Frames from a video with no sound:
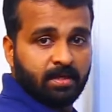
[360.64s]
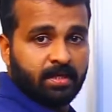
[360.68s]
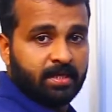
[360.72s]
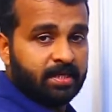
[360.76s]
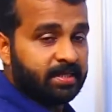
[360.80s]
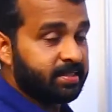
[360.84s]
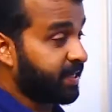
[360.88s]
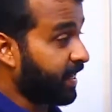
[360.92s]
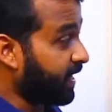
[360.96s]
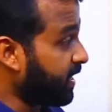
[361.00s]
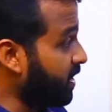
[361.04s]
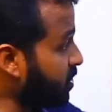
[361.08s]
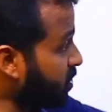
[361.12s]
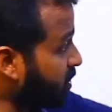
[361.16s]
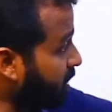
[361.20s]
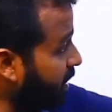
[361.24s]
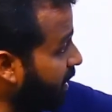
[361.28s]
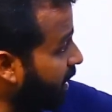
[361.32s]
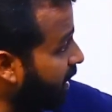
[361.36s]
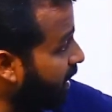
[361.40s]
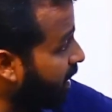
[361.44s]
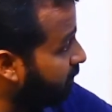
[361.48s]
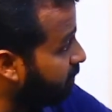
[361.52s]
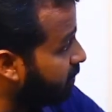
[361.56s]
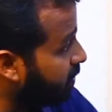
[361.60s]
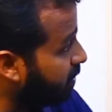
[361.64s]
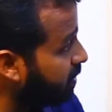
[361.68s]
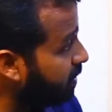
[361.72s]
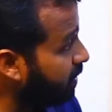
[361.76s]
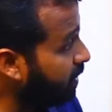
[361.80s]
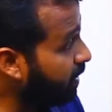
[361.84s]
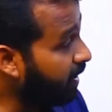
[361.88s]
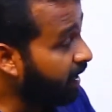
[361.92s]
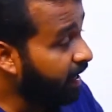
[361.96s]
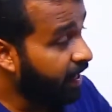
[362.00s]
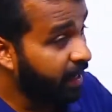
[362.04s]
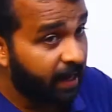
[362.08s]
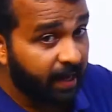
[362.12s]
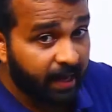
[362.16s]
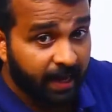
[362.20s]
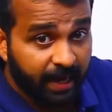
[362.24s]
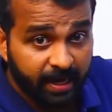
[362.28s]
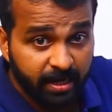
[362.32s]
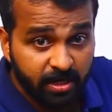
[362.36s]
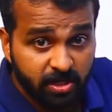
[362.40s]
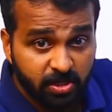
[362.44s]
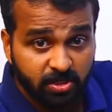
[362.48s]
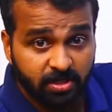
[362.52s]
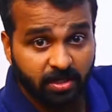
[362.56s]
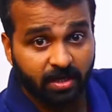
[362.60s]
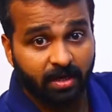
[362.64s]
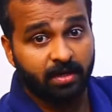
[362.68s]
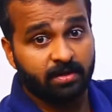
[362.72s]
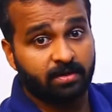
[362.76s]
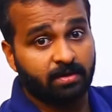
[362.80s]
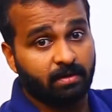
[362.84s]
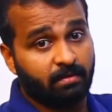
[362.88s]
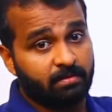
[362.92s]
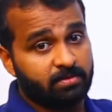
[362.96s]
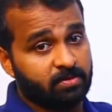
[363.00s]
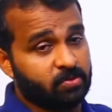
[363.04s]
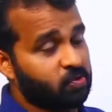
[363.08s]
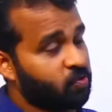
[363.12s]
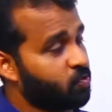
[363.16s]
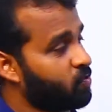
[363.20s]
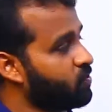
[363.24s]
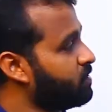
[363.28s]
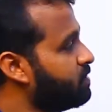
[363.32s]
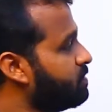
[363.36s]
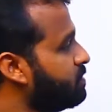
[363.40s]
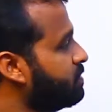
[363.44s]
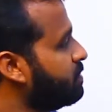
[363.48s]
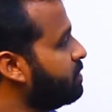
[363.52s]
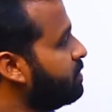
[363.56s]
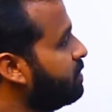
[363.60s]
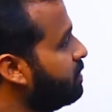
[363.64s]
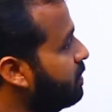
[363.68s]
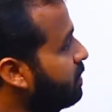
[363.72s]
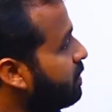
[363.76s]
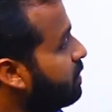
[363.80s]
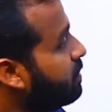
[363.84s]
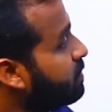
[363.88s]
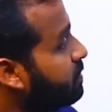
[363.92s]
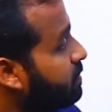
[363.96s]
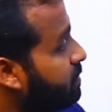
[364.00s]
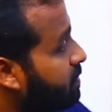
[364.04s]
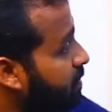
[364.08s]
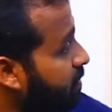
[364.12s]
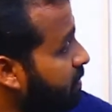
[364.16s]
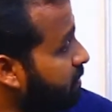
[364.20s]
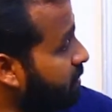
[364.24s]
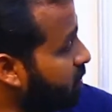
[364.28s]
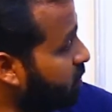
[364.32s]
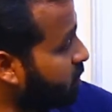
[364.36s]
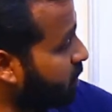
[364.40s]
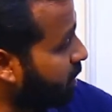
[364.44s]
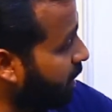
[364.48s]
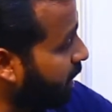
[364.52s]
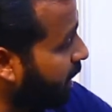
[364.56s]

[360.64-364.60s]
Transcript: second shell having 8 electrons, third shell